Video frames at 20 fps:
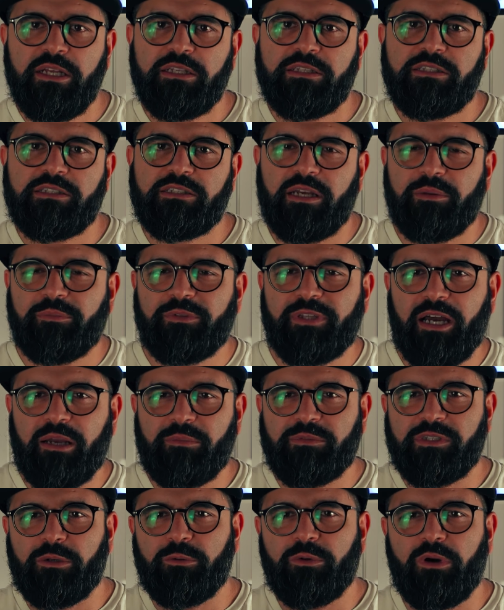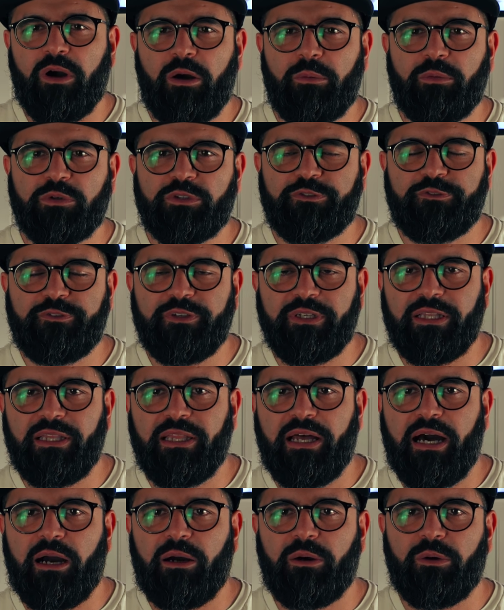Sometimes I would almost
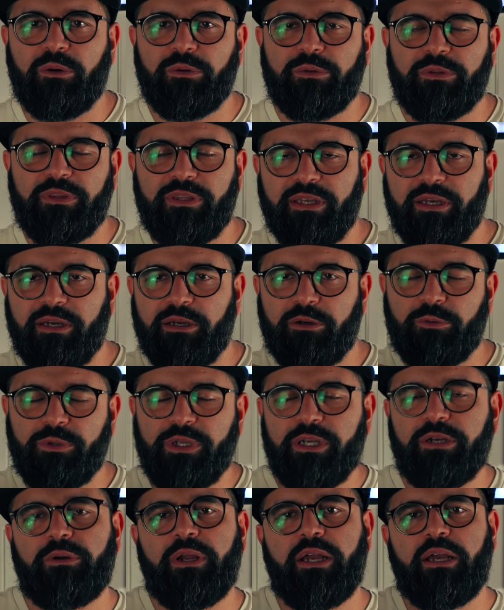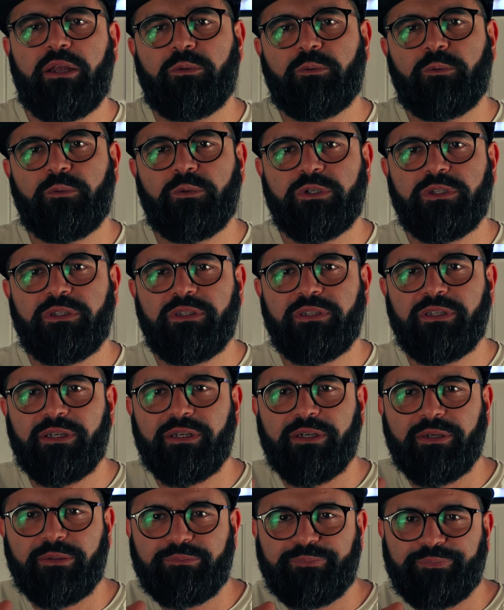feel how the rear end
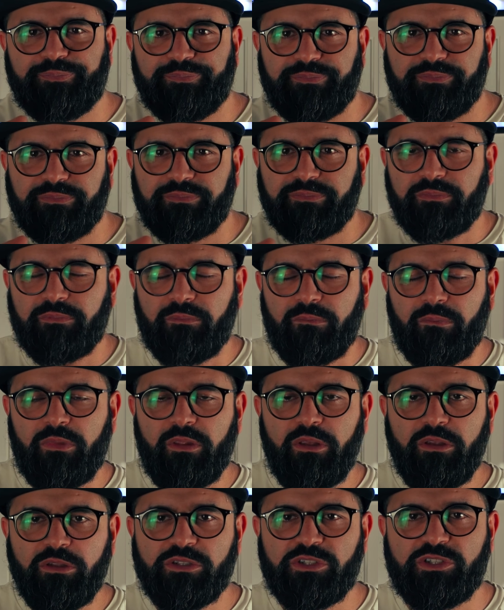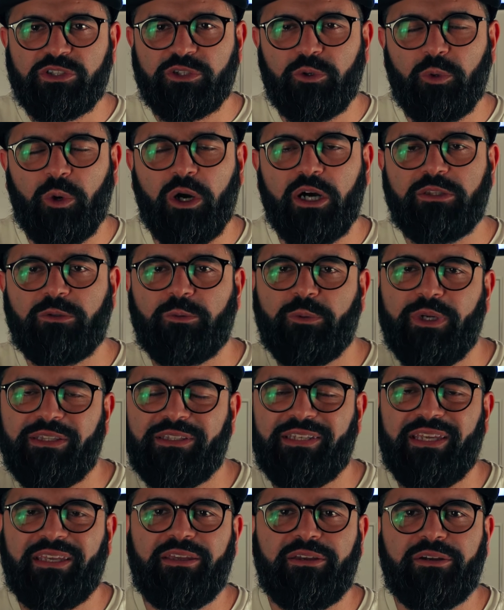would squat
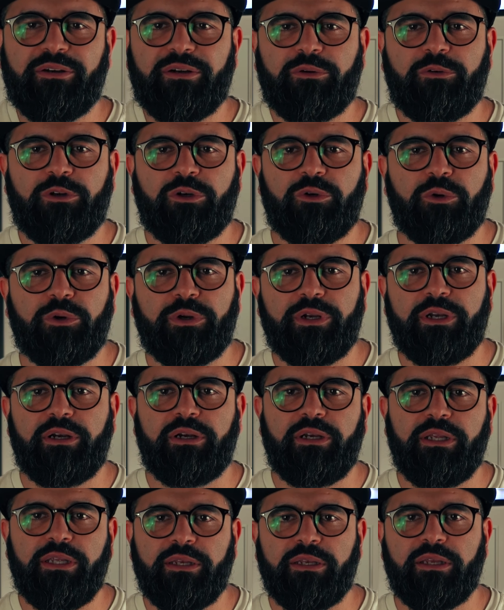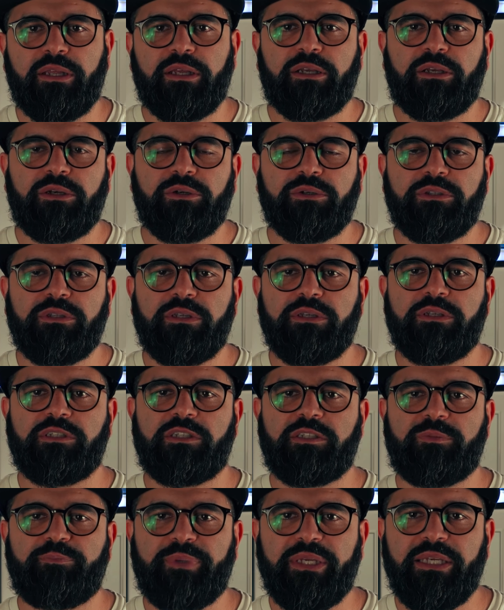when taking a corner in good
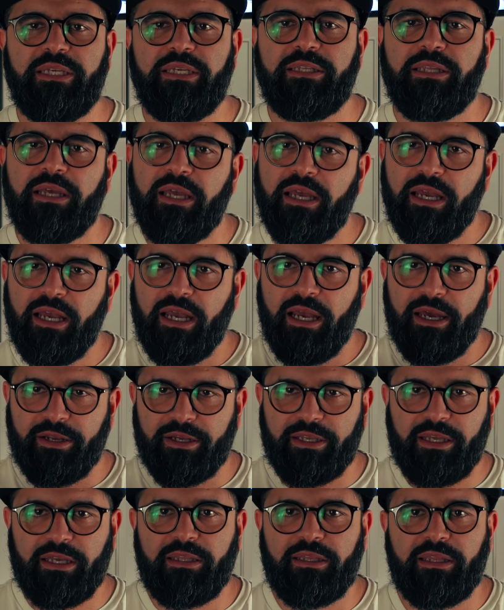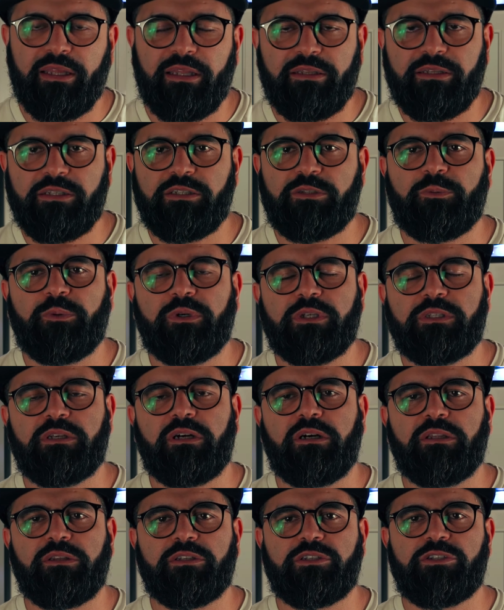speed. And again, then this was
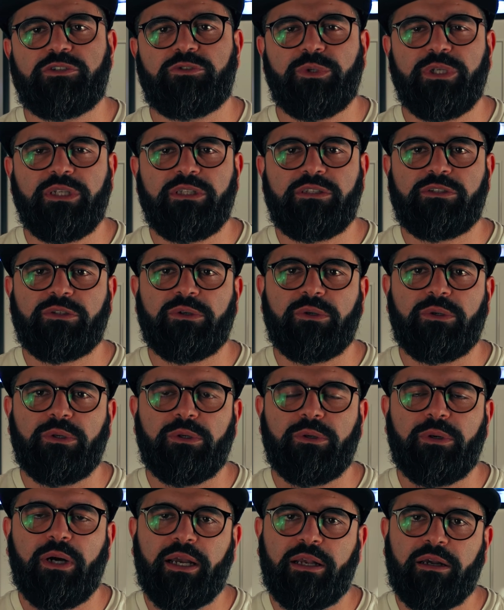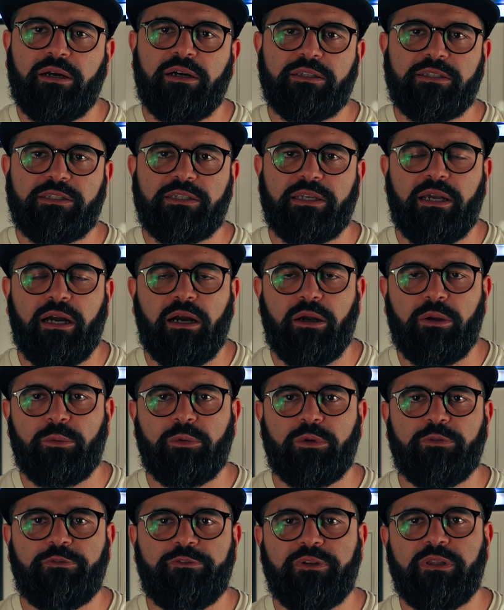on the street, so I can't say how it
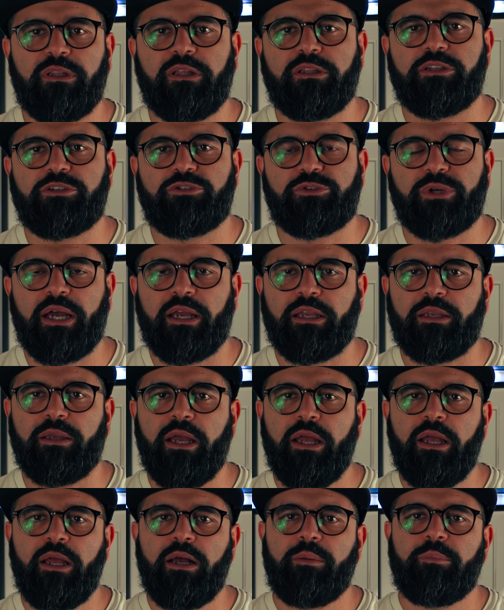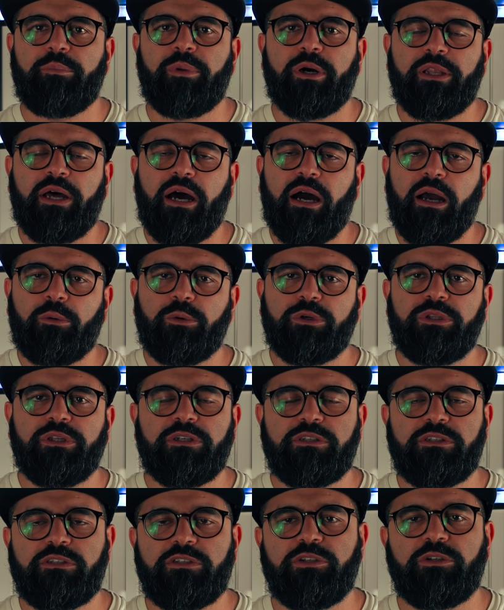would feel on the track, but I
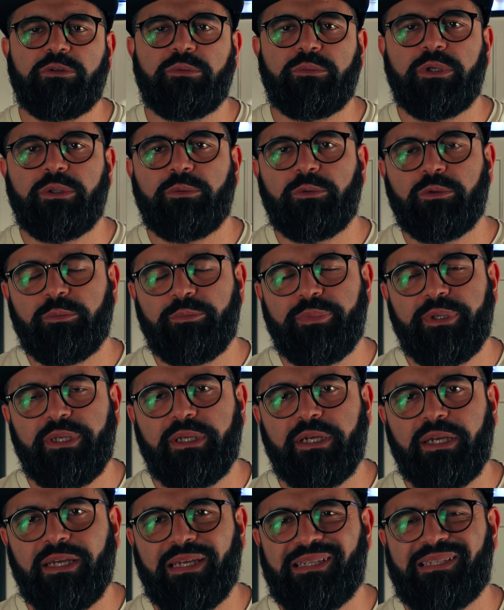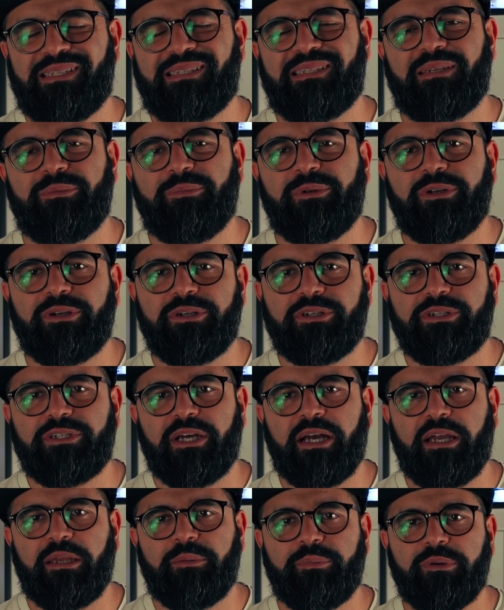would assume it will be a similar
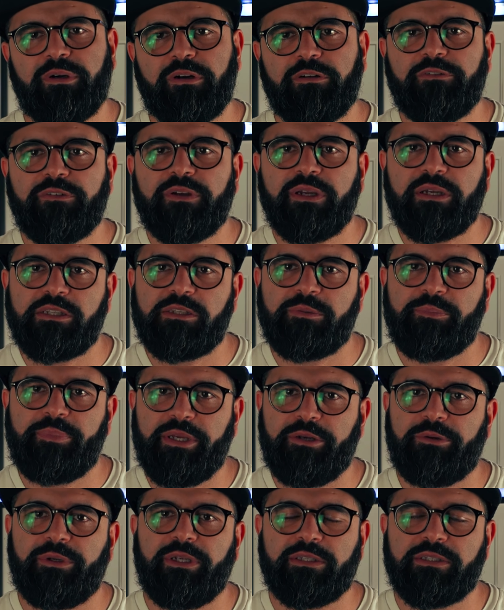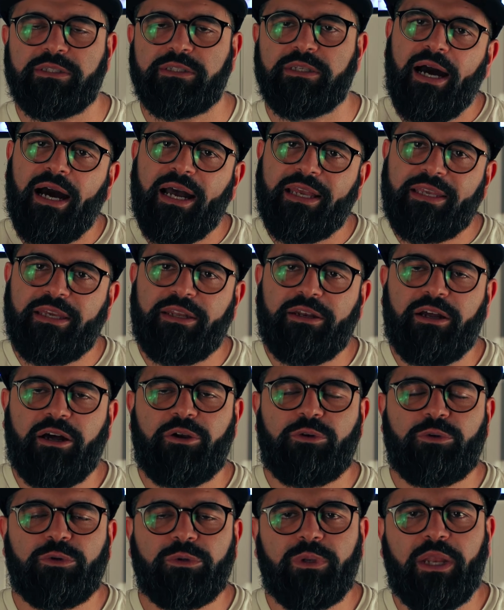type of experience. I
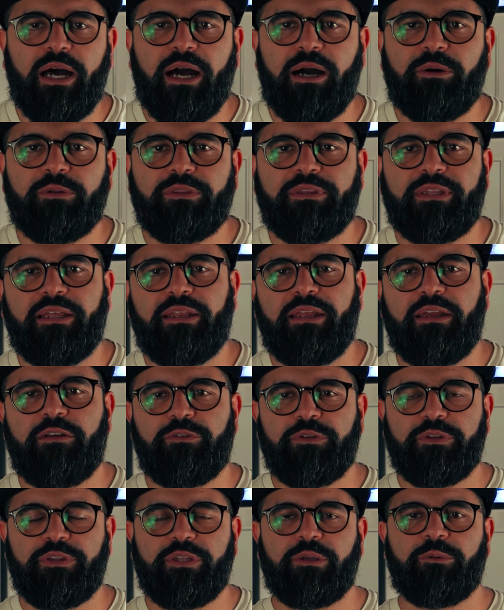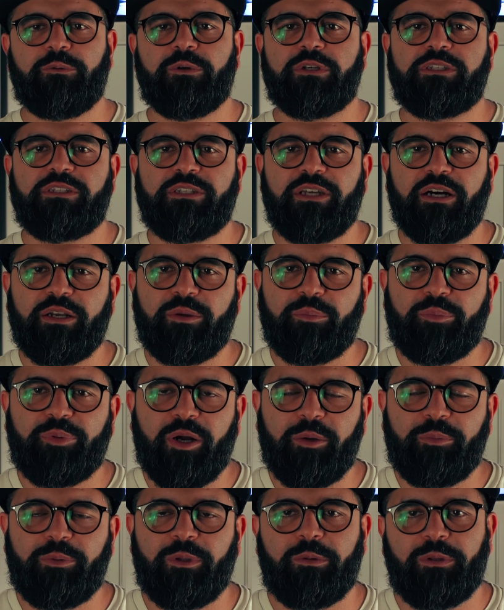cannot rule out that everything was done
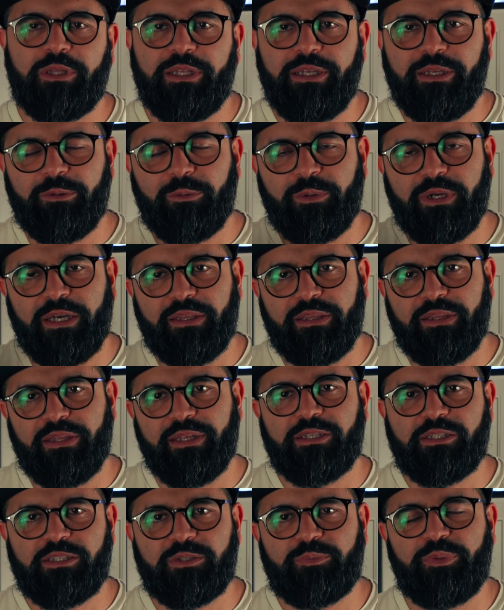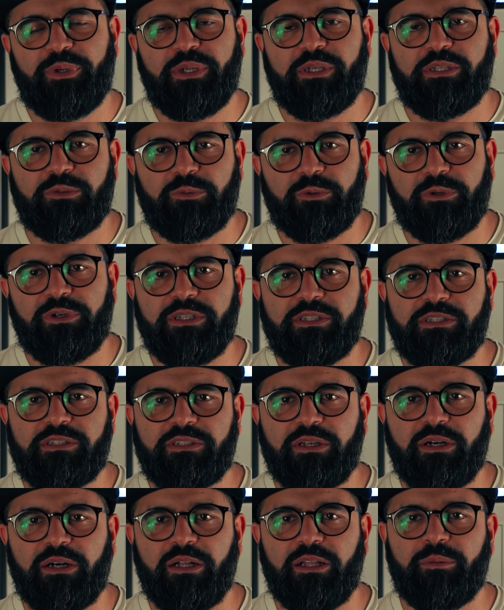properly when the springs were
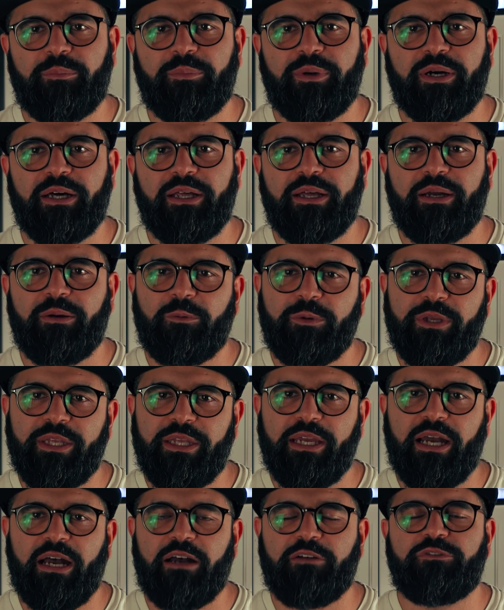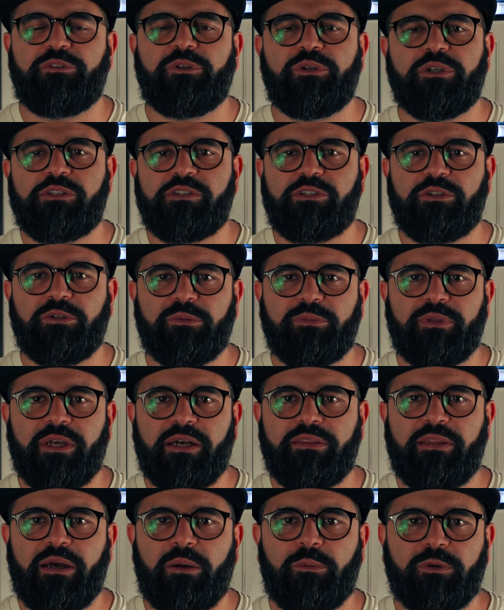installed, but we have to assume
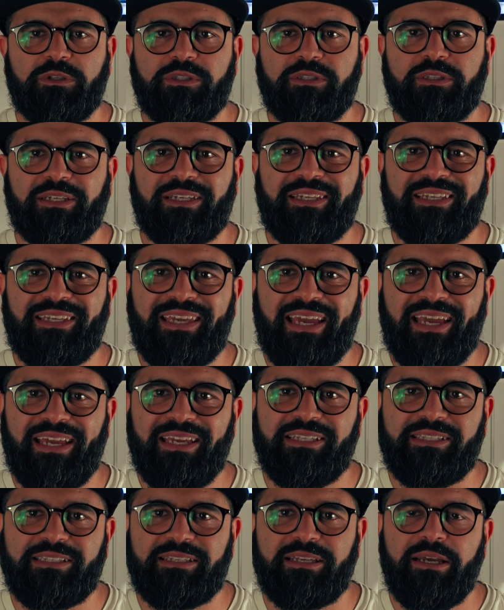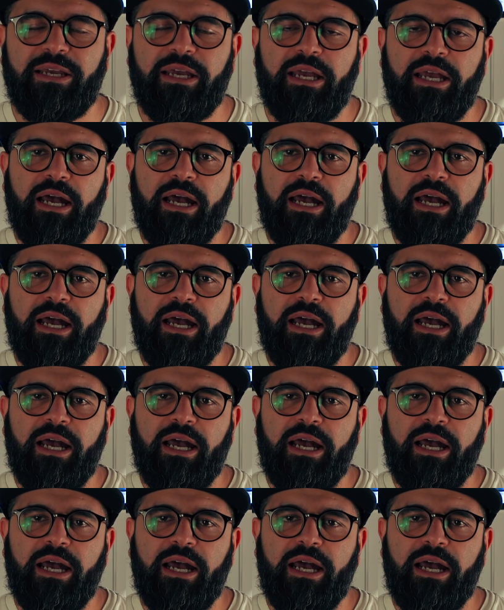that that was the case.